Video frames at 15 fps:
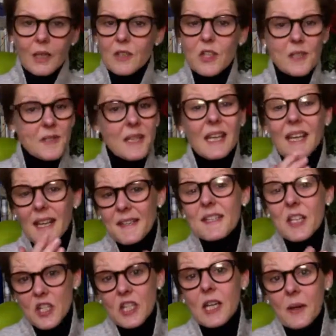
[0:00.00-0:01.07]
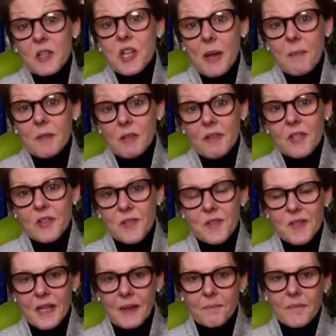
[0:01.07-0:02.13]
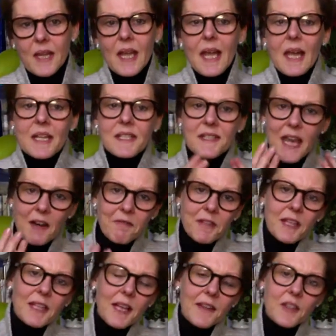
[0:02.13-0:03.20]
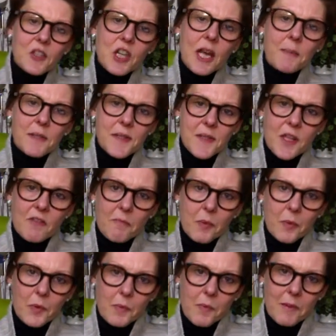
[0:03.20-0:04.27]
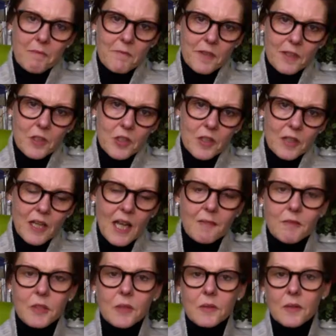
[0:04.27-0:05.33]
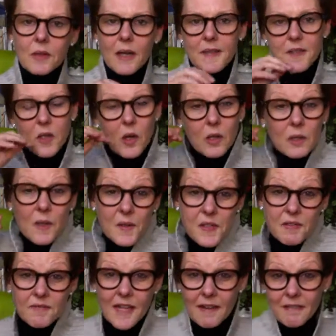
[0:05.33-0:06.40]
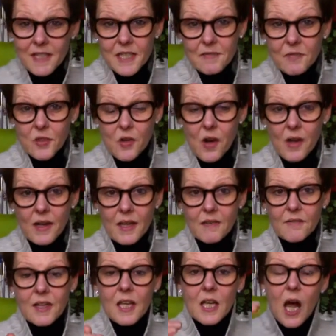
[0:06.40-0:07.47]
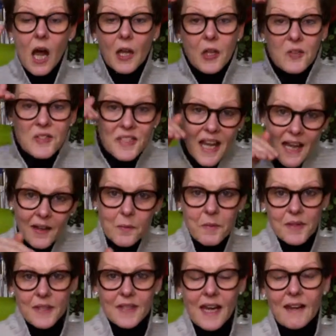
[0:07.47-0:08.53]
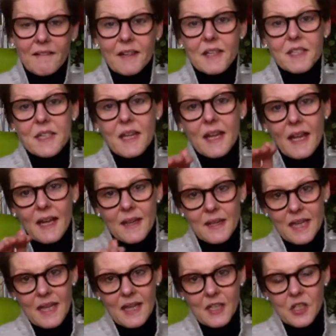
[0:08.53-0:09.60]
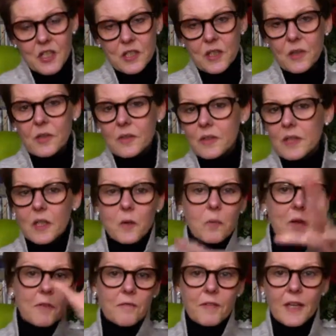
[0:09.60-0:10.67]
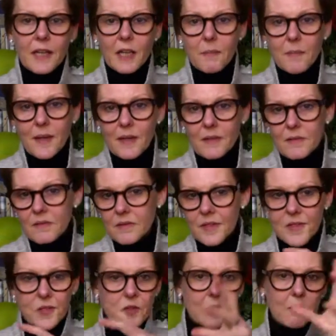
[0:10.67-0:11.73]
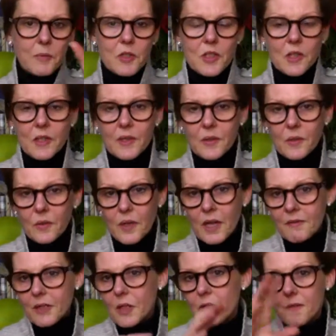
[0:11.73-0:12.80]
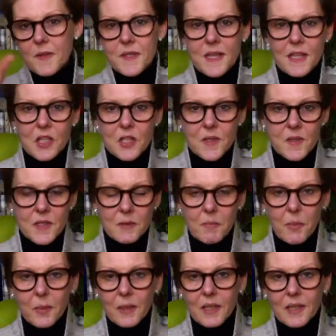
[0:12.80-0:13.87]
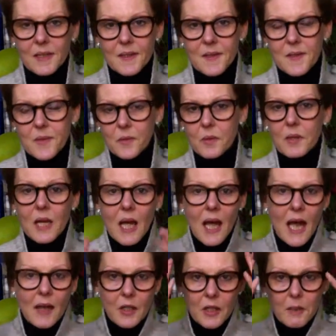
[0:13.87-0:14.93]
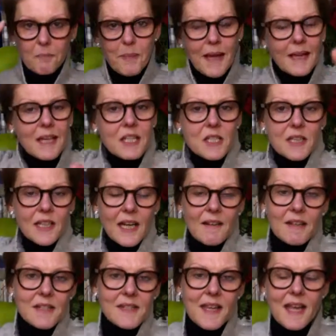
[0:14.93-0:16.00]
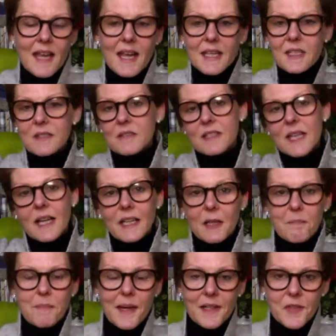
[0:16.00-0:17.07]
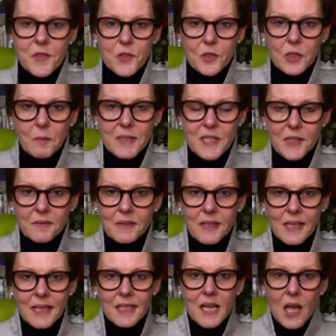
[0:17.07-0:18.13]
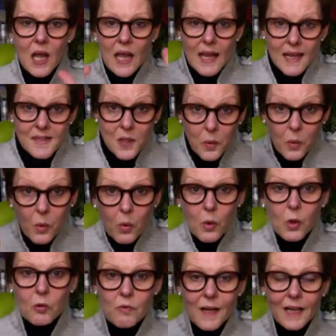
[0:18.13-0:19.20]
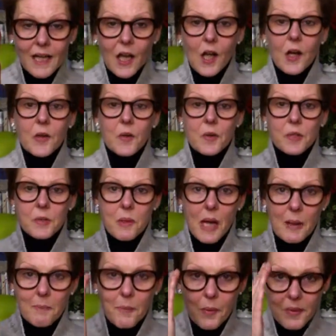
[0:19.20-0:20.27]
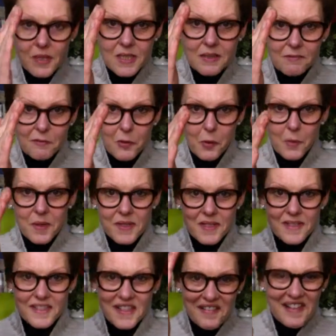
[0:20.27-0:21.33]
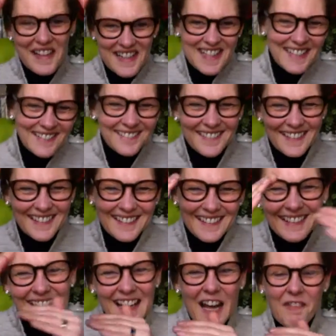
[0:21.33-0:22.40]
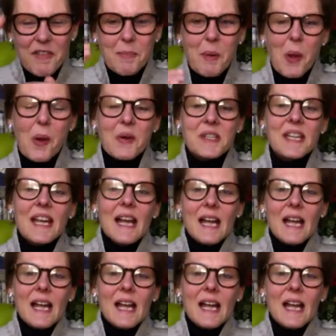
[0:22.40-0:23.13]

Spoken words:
Is each chapter interesting? Does everything in the chapter serve more than one function? Has it got lots of narrative drive? Are you down with the character in the action, or are you waffling about description, or having conversations that are pointless, or going back into the character's head and telling them backstory we don't need? Is it all really honed and pointing forwards in the direction of the plot?